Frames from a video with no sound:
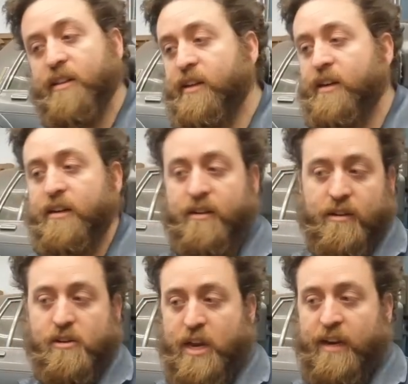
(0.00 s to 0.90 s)

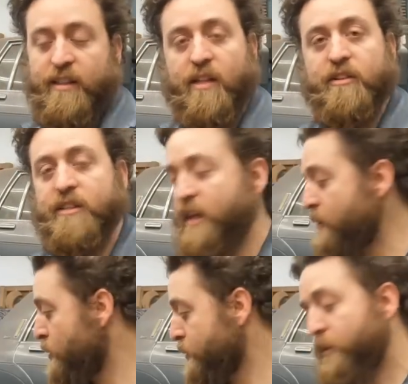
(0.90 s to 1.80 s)
earlier, checking the other
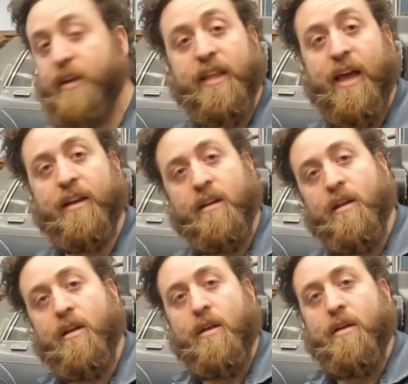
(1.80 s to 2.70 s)
side, but we'll do it again.
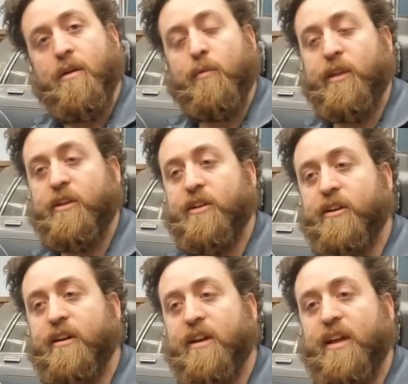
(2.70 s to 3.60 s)
When you
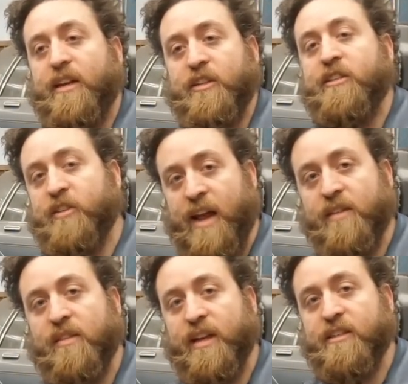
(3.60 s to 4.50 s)
turn just your
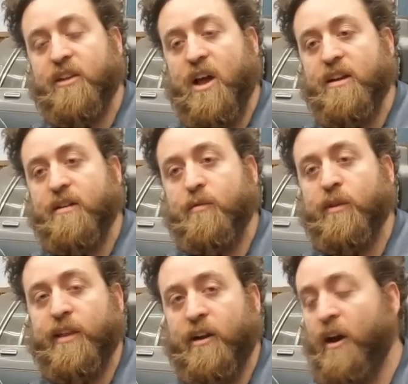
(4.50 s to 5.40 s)
headlights on
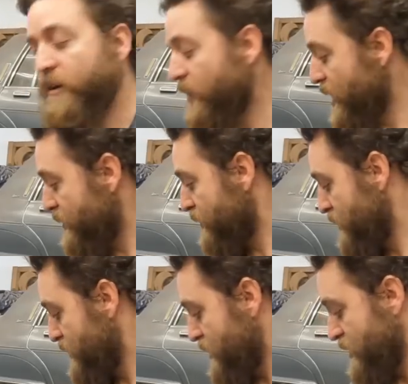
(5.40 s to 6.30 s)
with the car off,
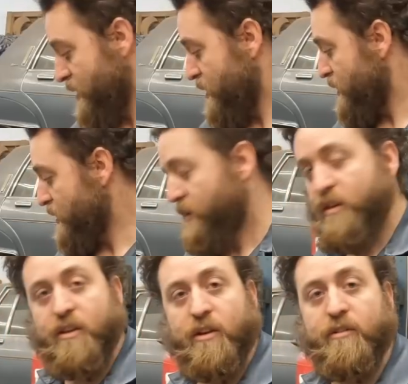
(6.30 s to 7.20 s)

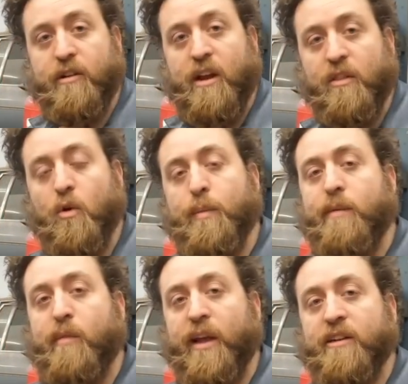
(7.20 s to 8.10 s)
your low
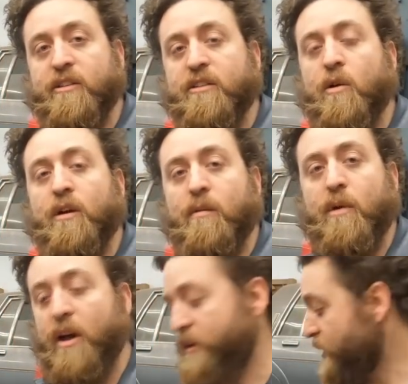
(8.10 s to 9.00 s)
beam lights don't
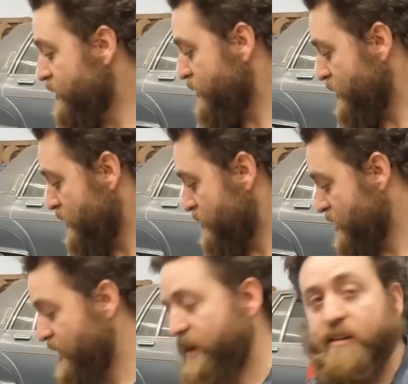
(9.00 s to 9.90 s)
come on, just
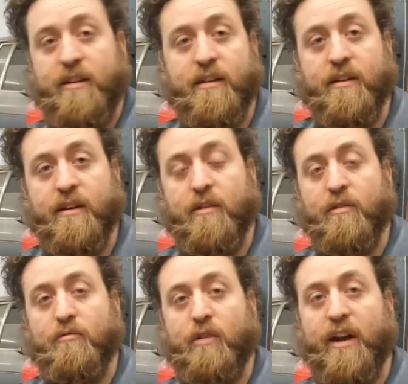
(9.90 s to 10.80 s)
your
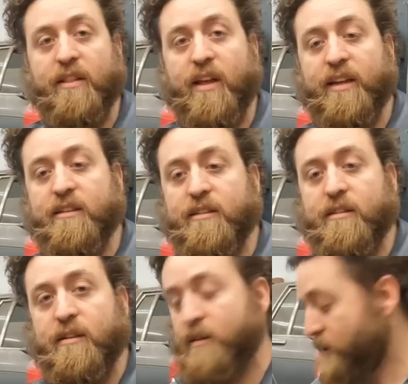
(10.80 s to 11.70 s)
running lights,